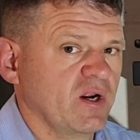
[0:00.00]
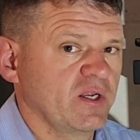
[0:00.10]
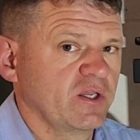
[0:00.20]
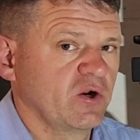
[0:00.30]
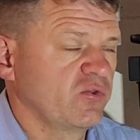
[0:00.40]
are
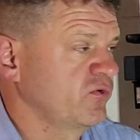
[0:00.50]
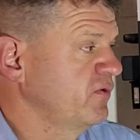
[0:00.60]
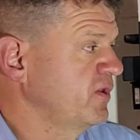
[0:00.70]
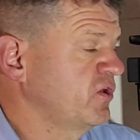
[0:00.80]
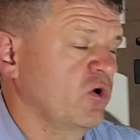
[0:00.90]
gonna go
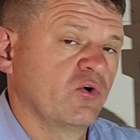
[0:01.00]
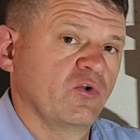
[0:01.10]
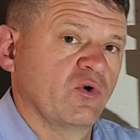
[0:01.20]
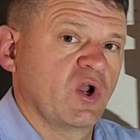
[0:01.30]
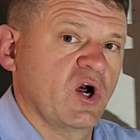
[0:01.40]
through the
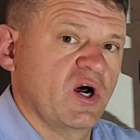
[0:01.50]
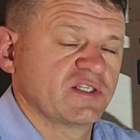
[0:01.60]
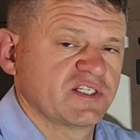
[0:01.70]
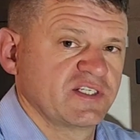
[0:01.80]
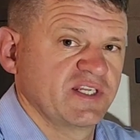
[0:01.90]
total
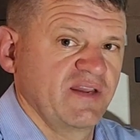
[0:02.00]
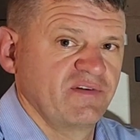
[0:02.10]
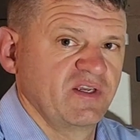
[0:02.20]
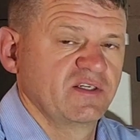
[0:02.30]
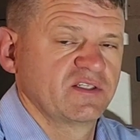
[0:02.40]
cost
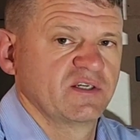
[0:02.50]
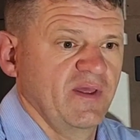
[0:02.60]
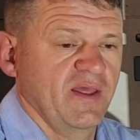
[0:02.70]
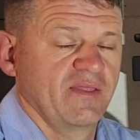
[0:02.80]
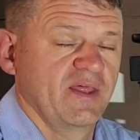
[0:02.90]
savings
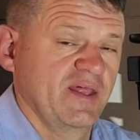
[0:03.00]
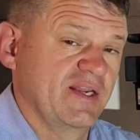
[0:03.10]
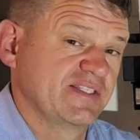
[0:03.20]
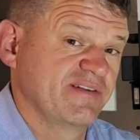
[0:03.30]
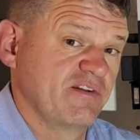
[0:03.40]

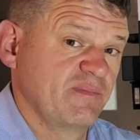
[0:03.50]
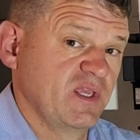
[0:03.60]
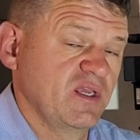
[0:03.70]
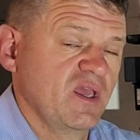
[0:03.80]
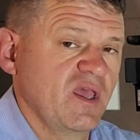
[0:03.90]
that it's given
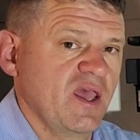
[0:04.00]
me,